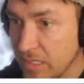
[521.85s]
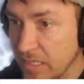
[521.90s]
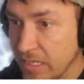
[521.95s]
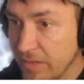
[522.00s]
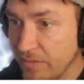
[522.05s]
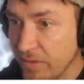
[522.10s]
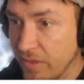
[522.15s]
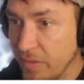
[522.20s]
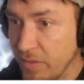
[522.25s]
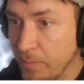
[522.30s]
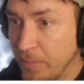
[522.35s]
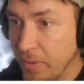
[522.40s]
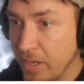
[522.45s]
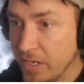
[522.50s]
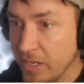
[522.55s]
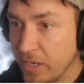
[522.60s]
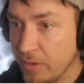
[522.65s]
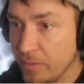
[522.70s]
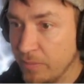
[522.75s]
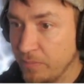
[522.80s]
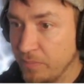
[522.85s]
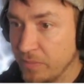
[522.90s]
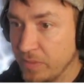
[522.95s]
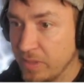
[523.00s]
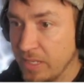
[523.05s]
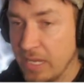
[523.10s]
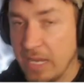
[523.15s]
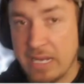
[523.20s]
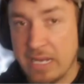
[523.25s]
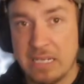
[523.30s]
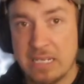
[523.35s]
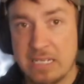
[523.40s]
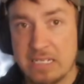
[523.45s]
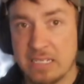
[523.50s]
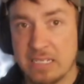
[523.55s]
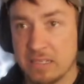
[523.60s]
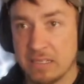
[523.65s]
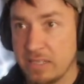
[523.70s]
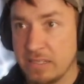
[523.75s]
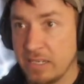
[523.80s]
Deliver the
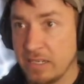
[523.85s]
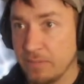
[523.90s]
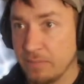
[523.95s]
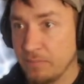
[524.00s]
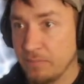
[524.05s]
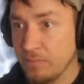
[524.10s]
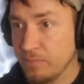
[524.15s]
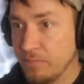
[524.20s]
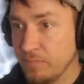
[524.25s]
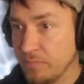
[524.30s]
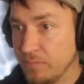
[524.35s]
bio-analytic thing.